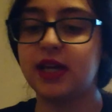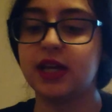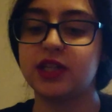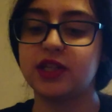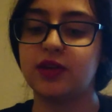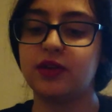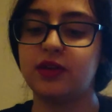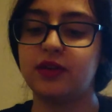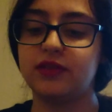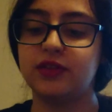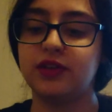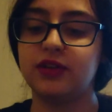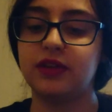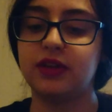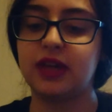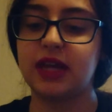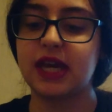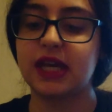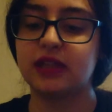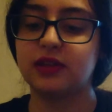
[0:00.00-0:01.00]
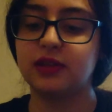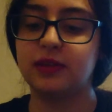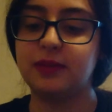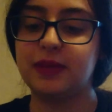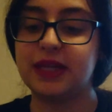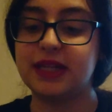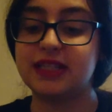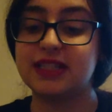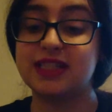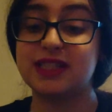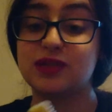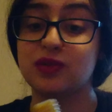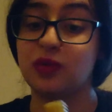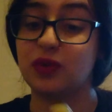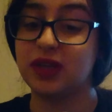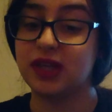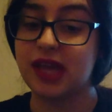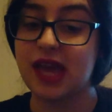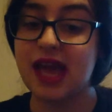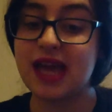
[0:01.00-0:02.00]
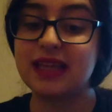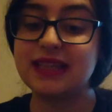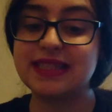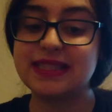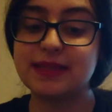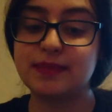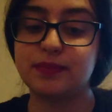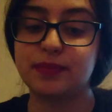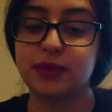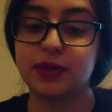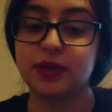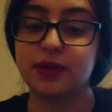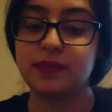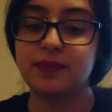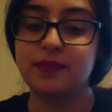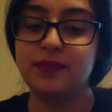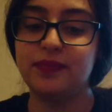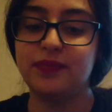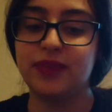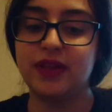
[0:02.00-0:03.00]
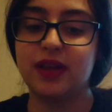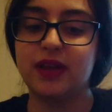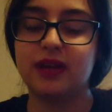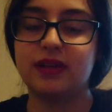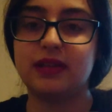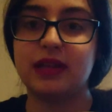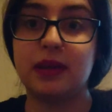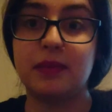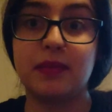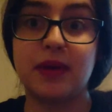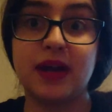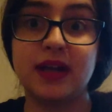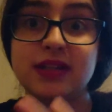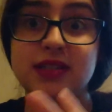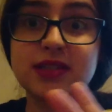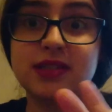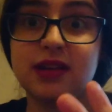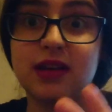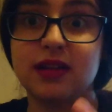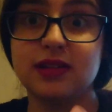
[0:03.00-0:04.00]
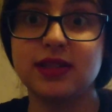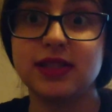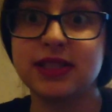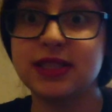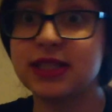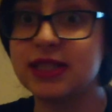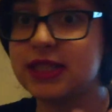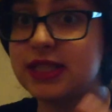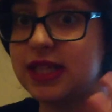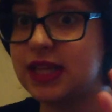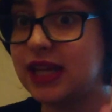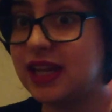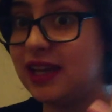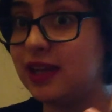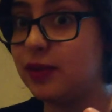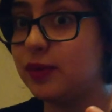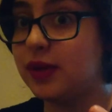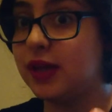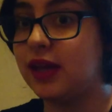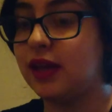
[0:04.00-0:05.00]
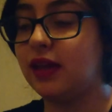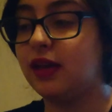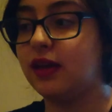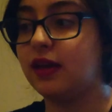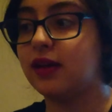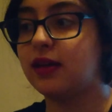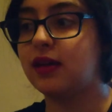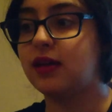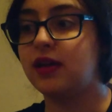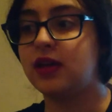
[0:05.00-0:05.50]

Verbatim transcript: I don't know if you can get them in store yet, but they might start discontinuing